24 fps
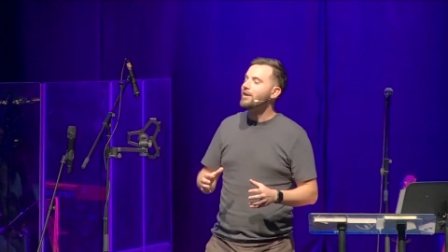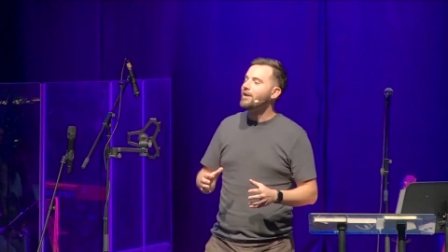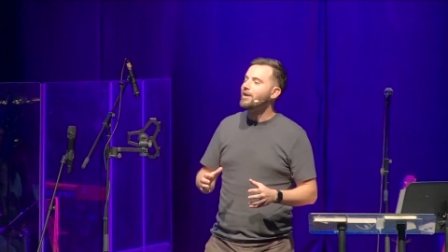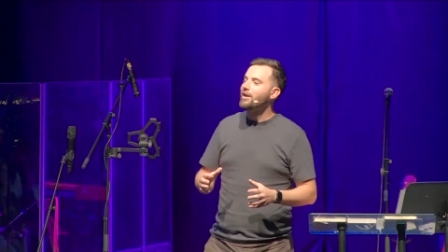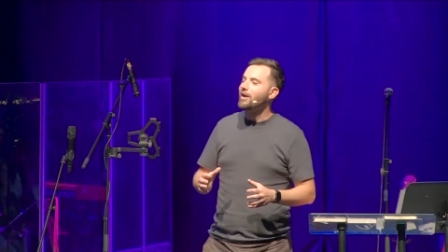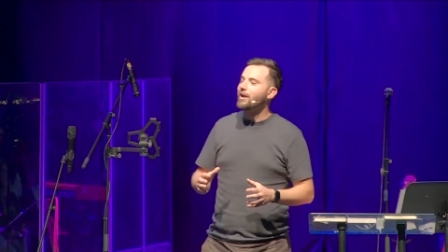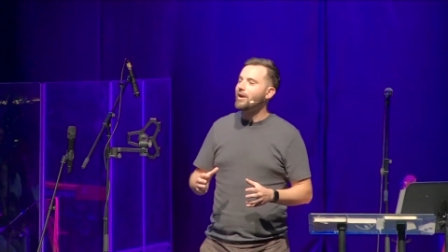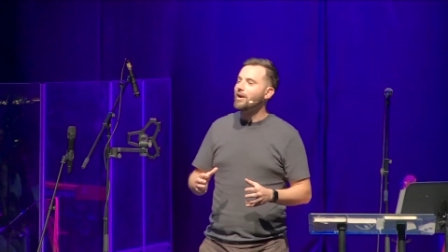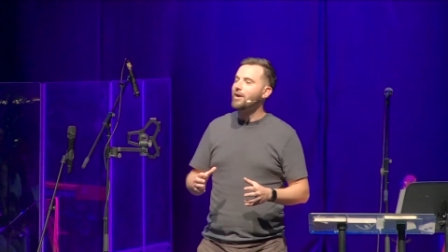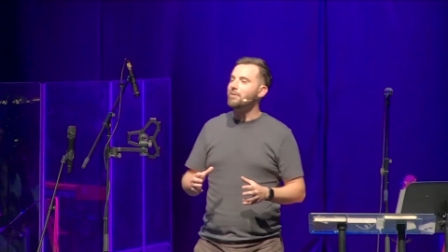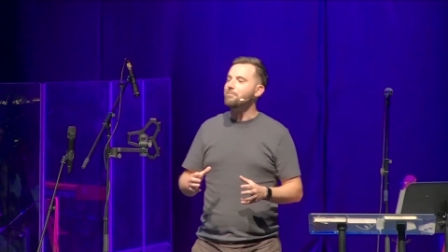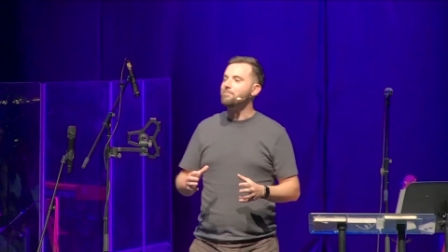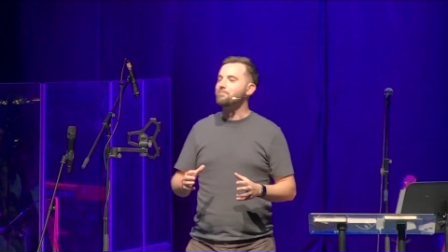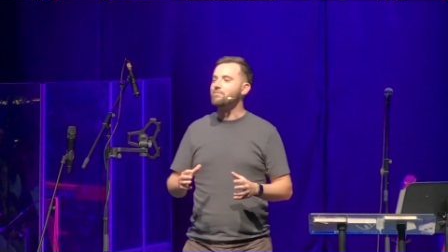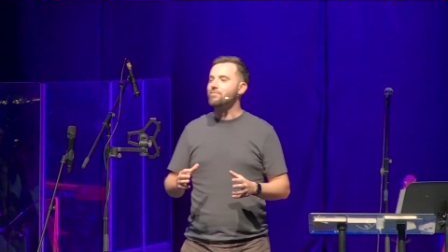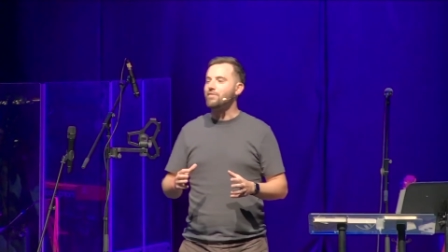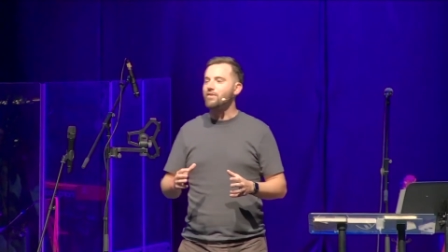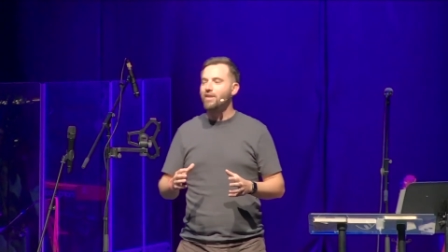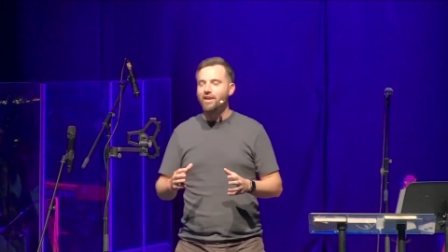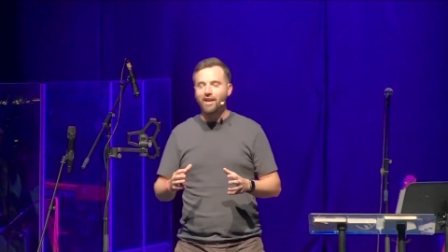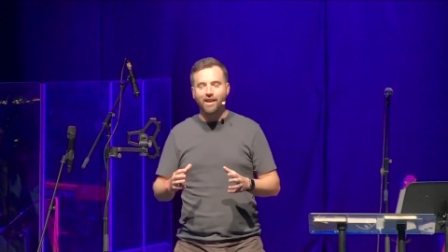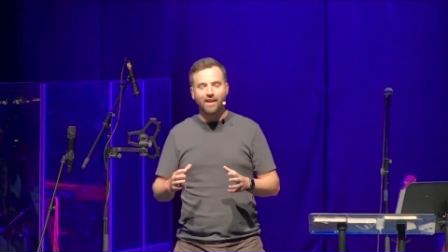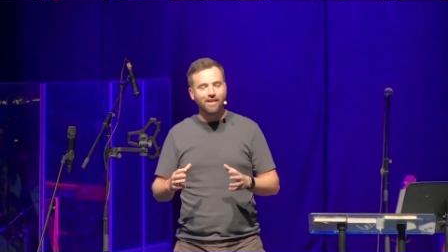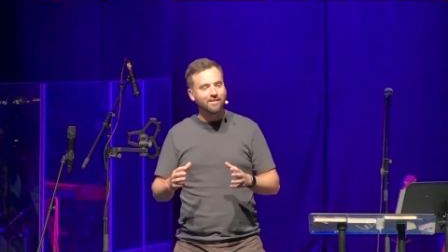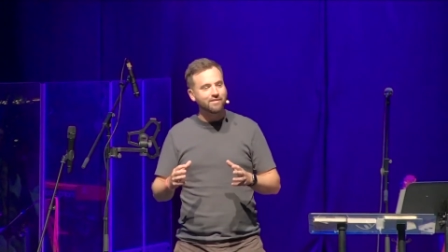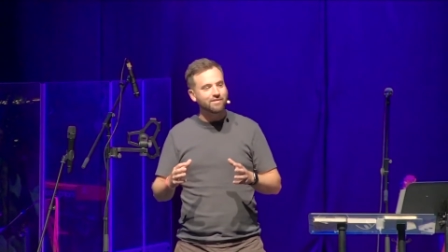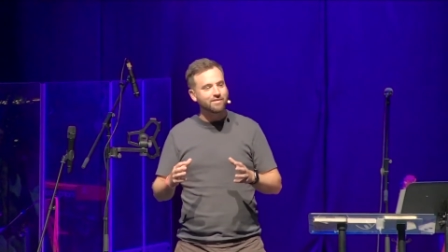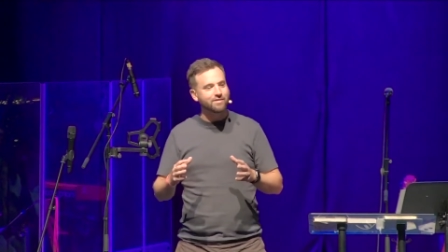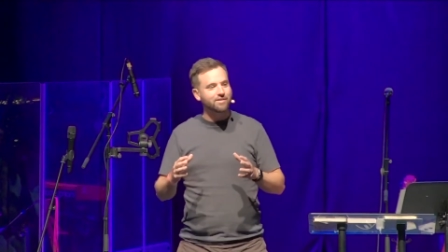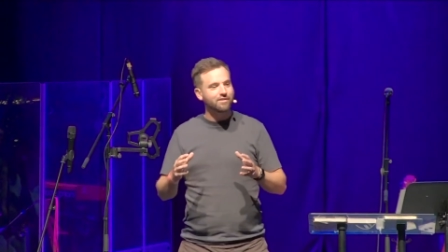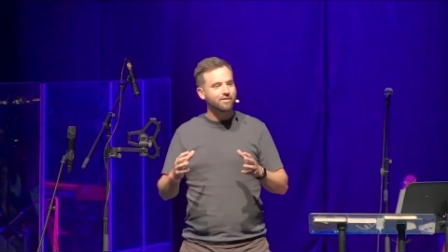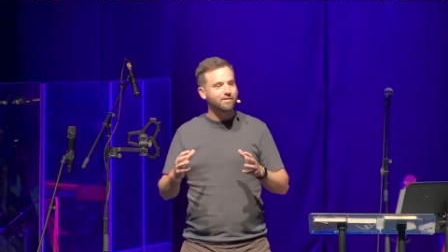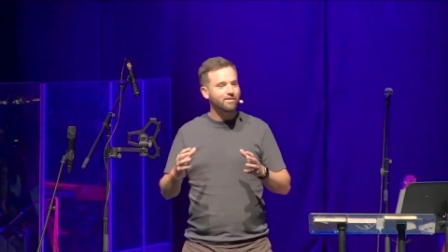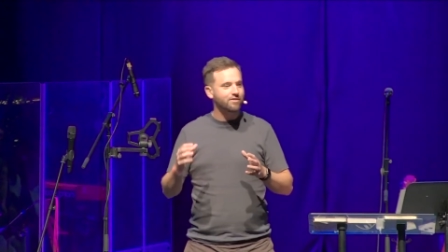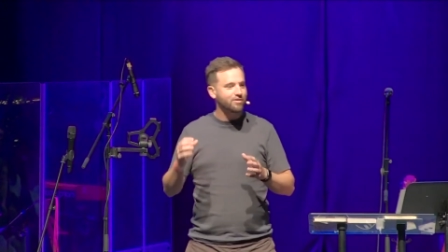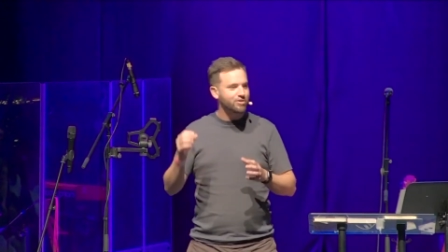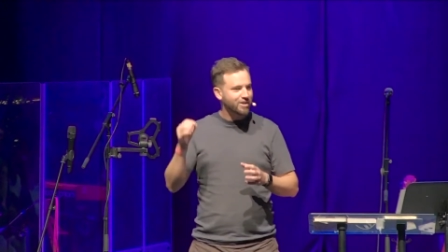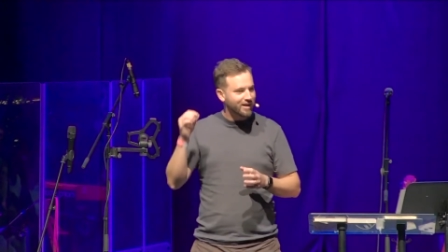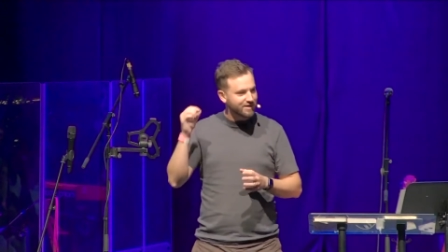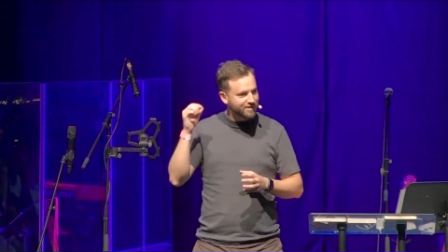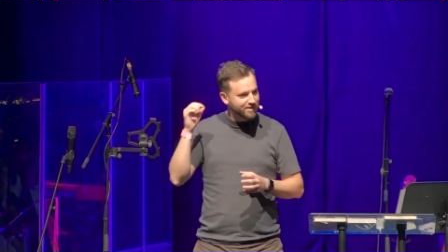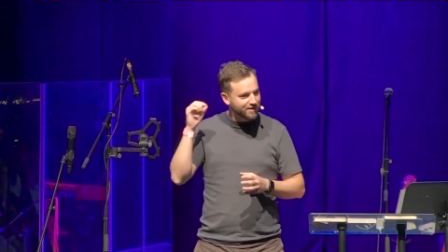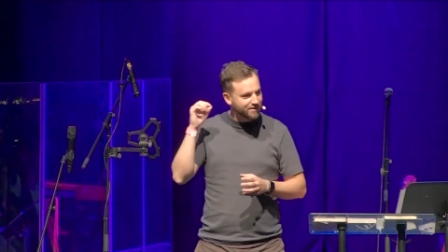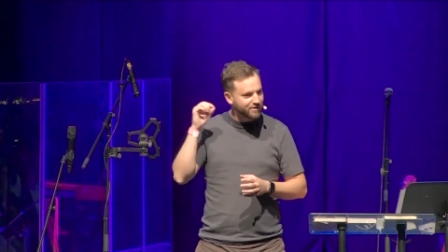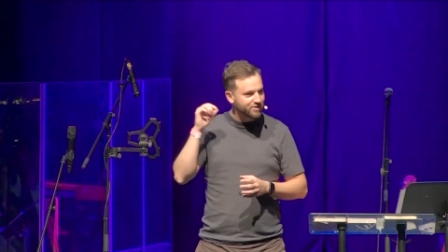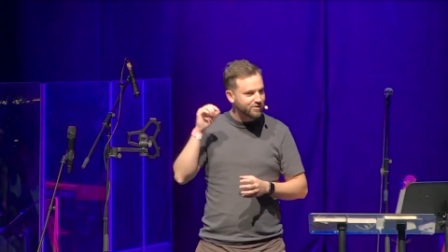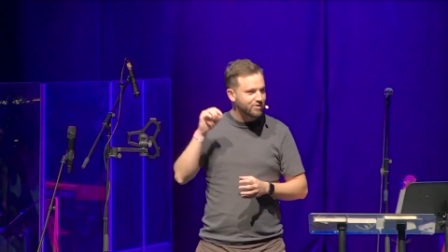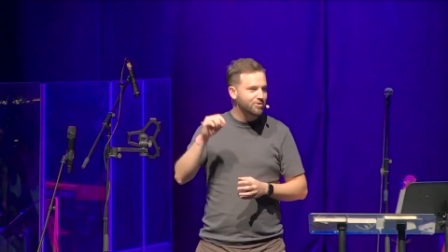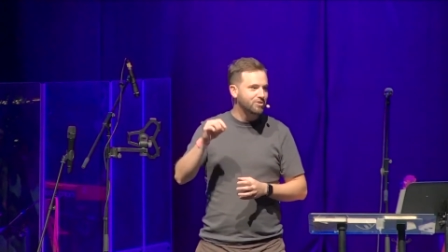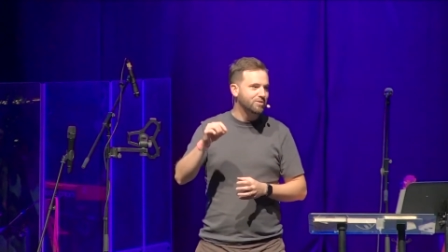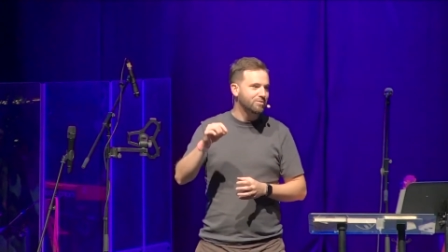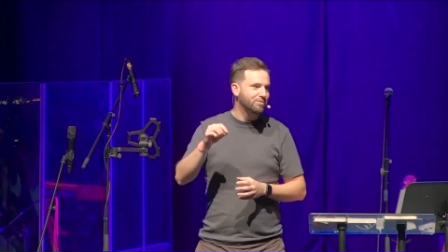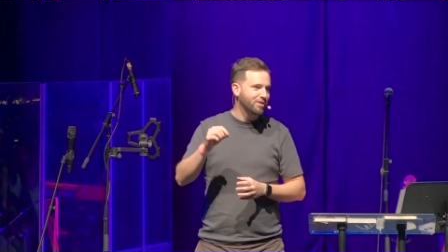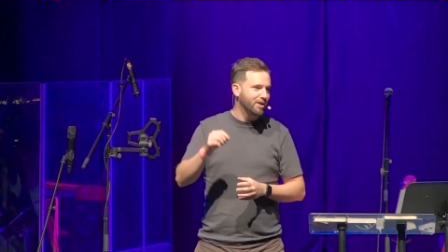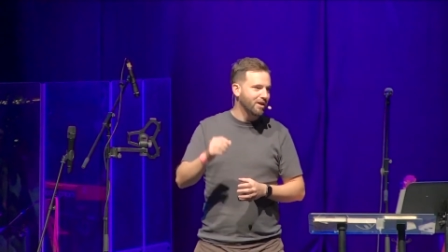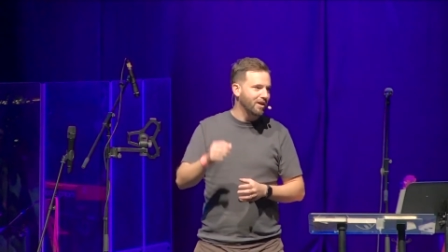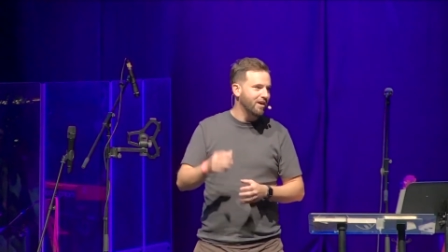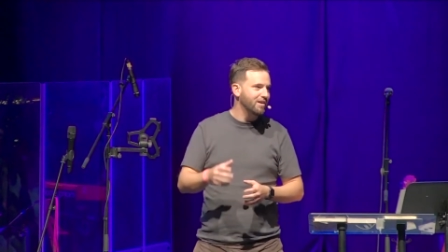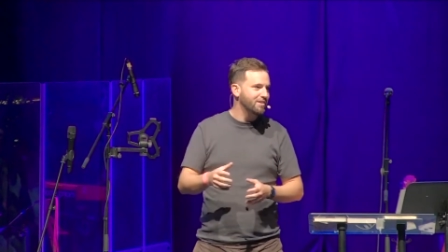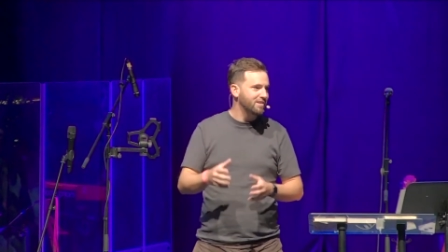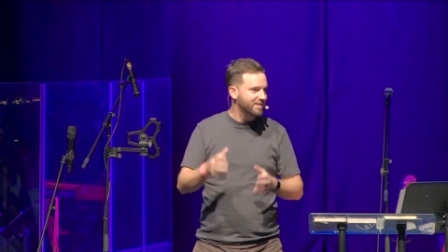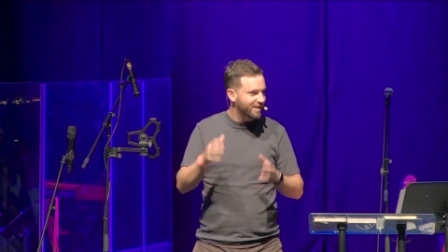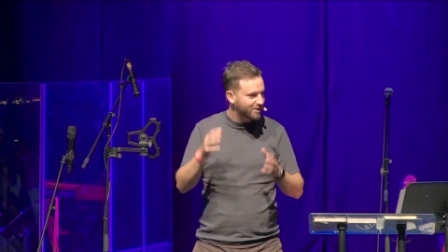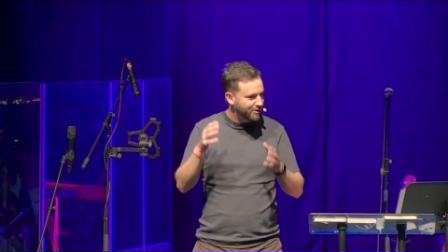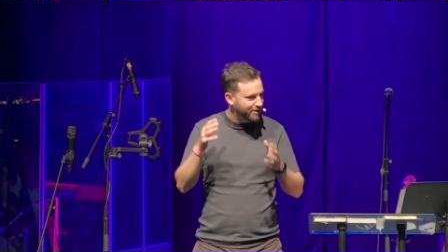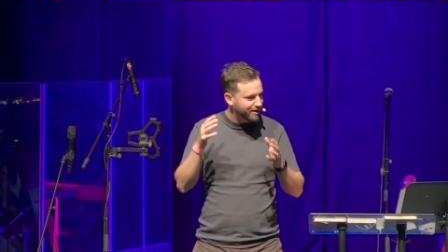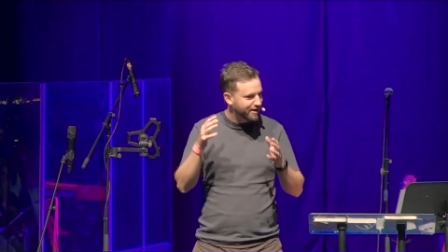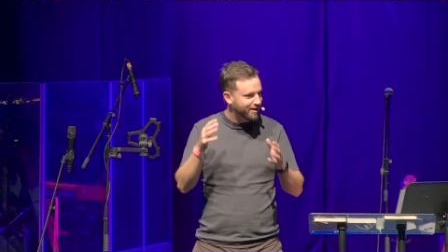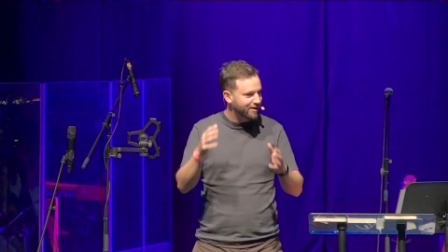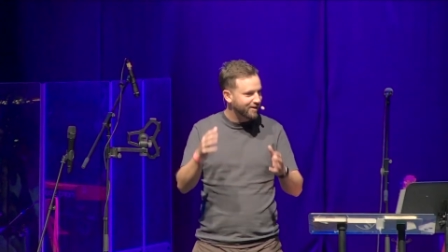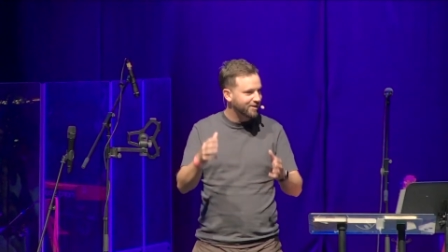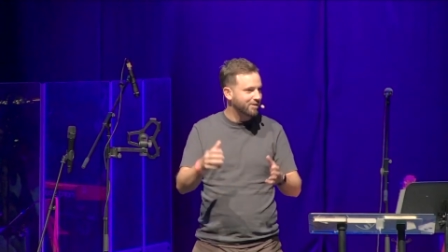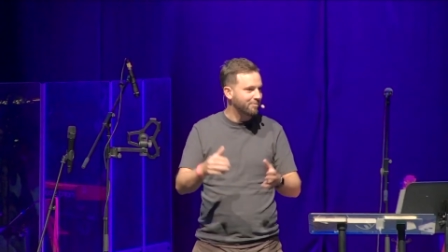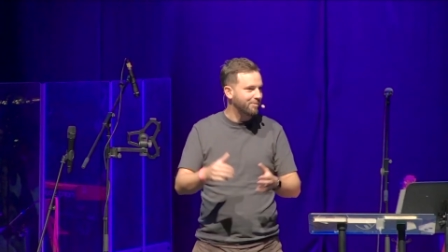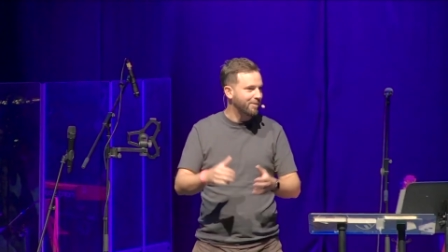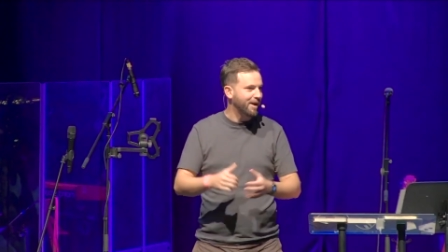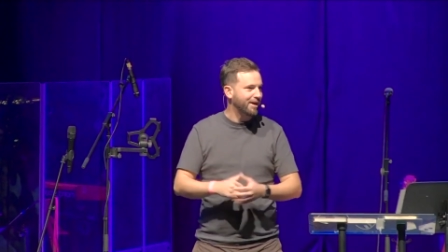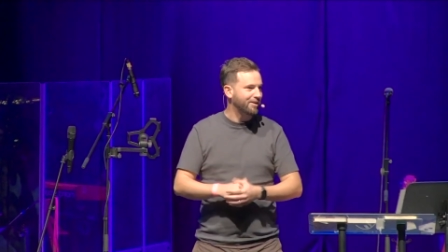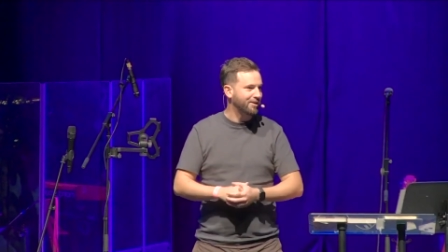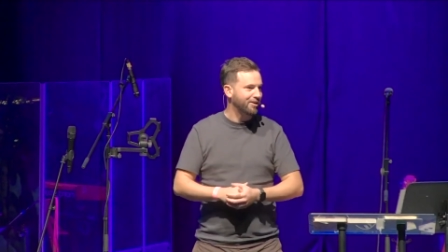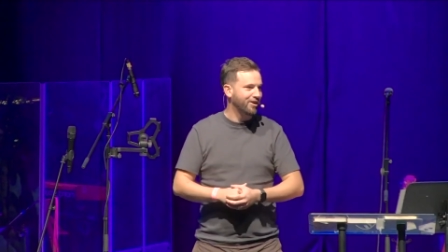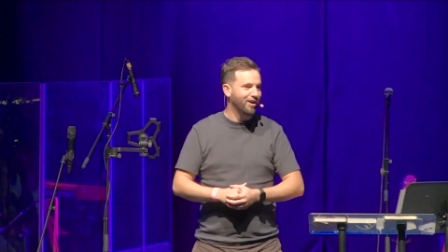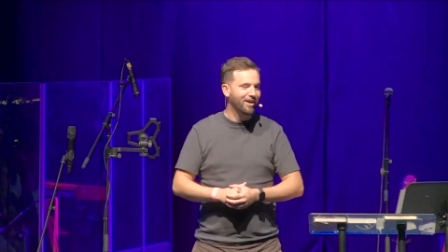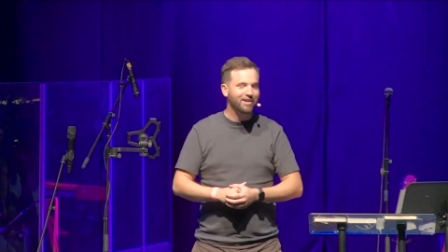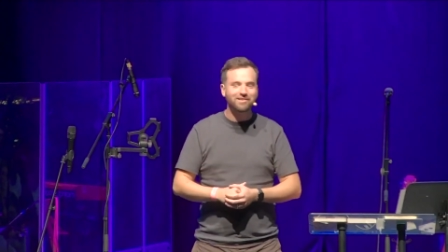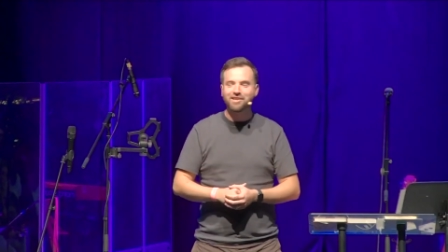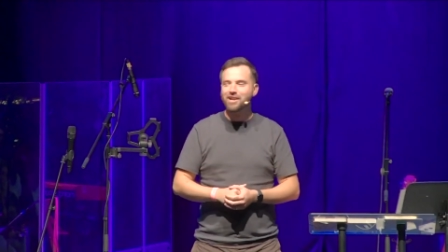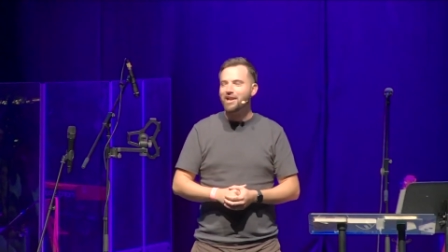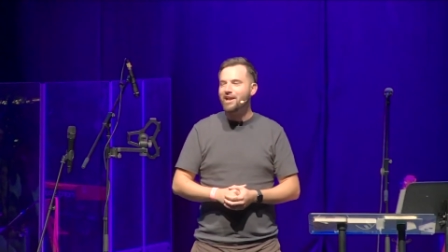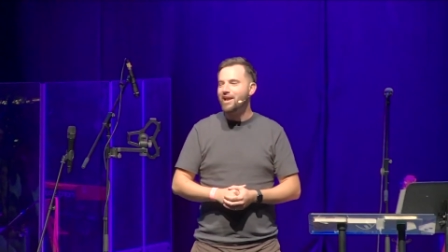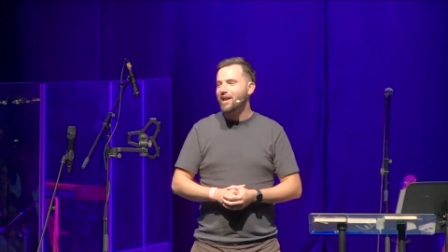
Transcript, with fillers: um, and chatting to some guys as they were killing the bad guys.